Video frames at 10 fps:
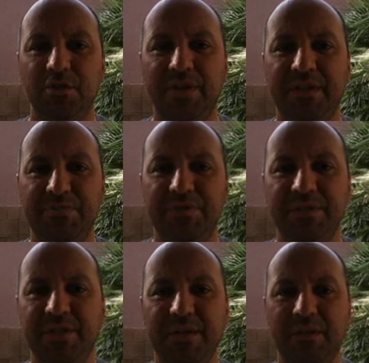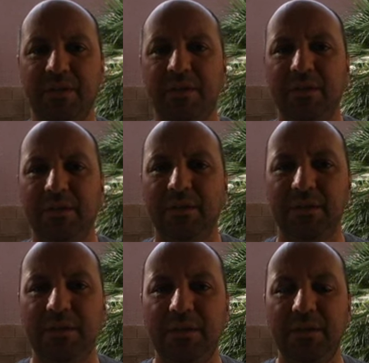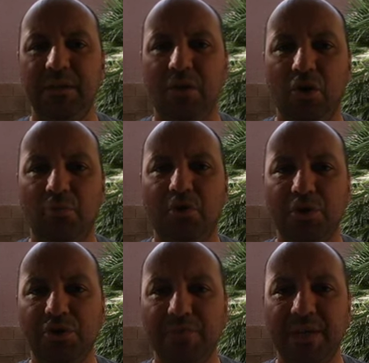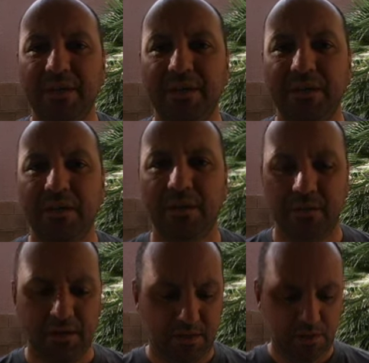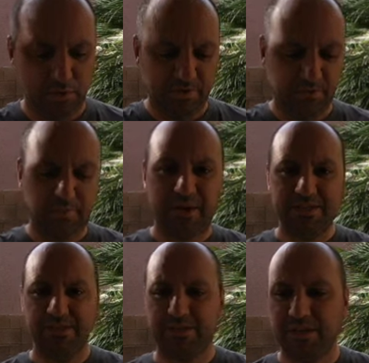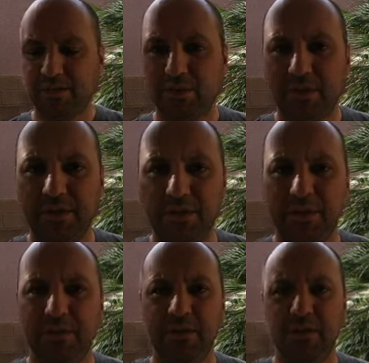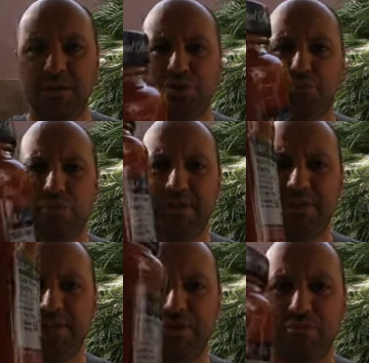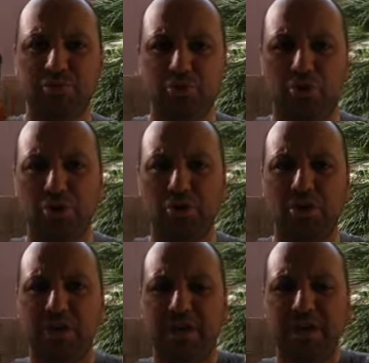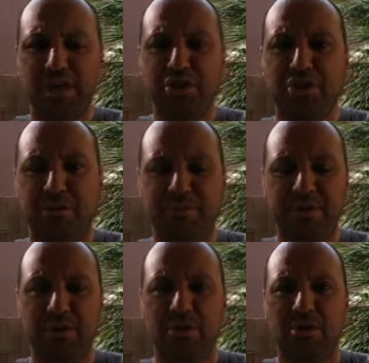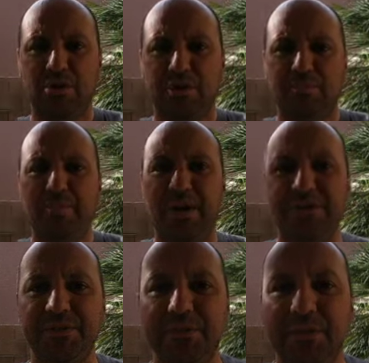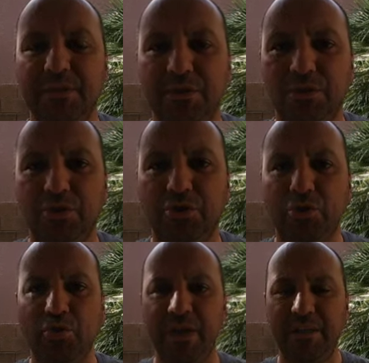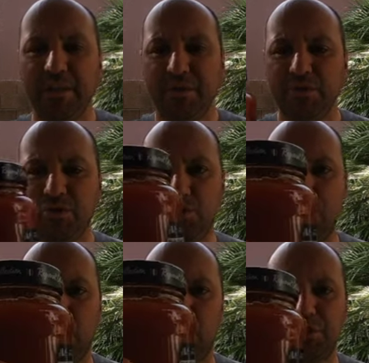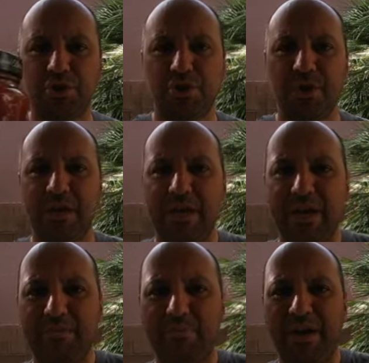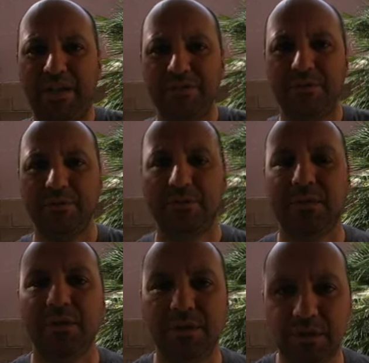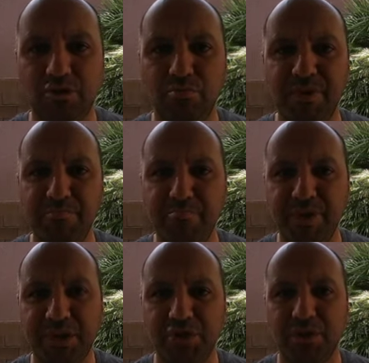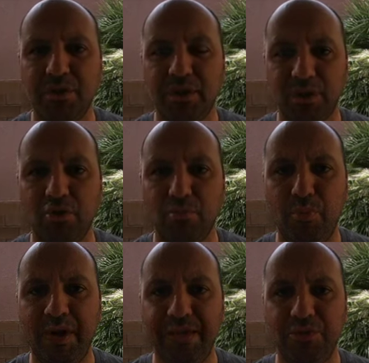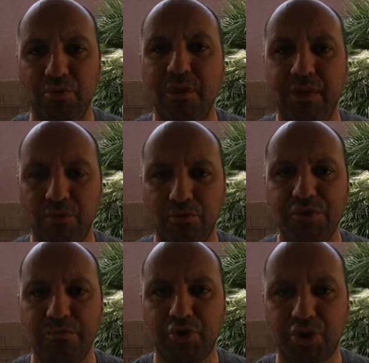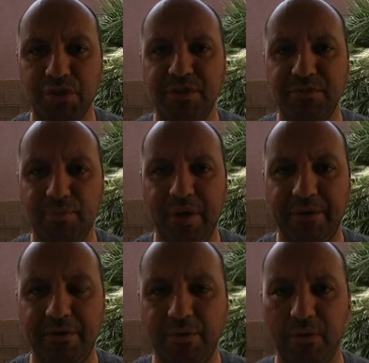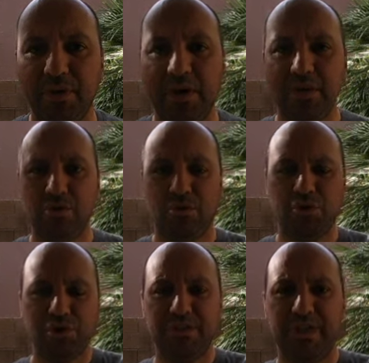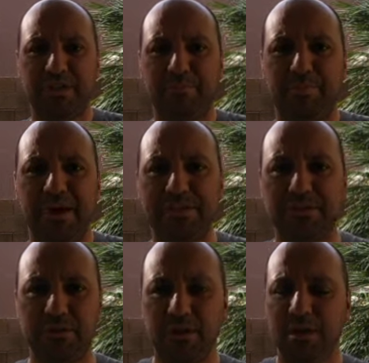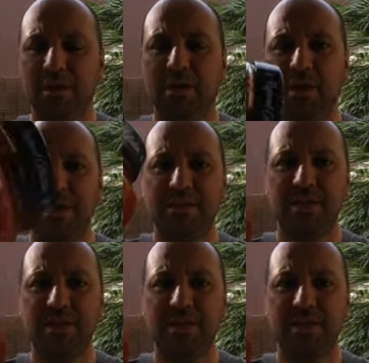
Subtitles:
next mistake that home cooks make is when the pasta's done cooking, they just want to take some sauce and dump it on a pasta. Don't do that. Sauce and pasta need to be mixed and combined together with some cheese and butter, okay? Don't just take the pasta and